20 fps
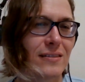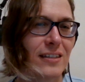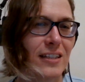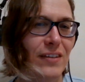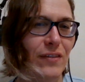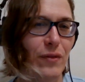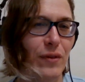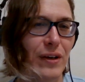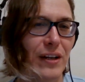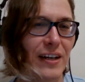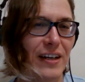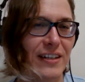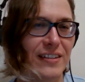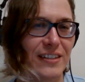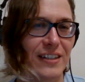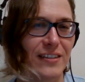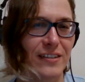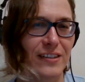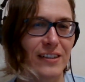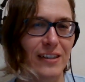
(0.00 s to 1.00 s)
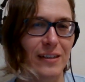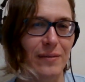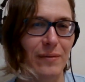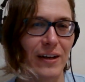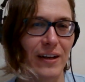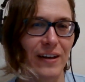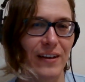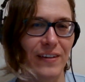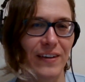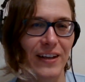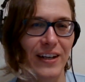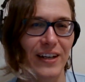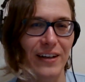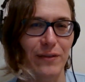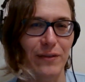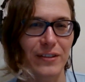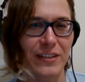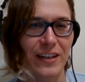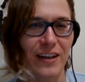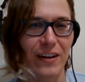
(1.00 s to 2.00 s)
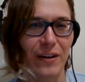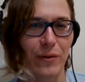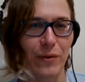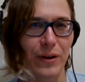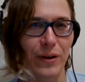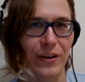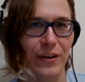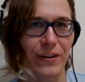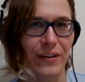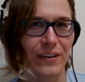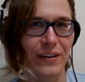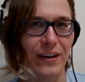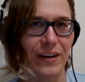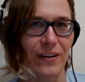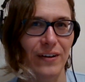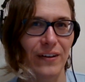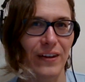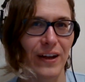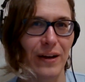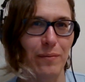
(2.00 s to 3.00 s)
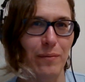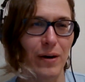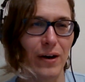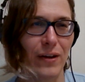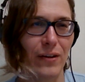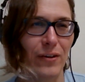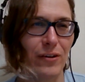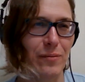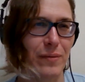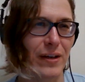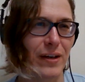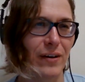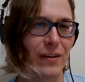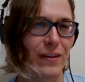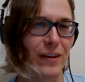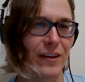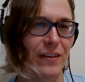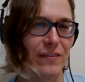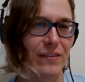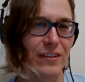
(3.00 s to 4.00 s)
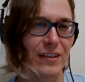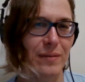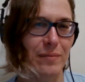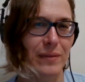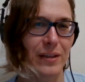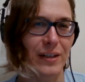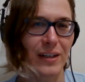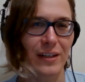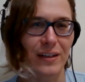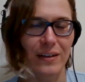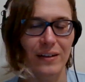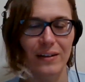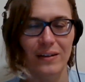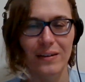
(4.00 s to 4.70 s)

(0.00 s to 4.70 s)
even when I said something about it that it was kind of weird, or that it bothered me, or that it seemed like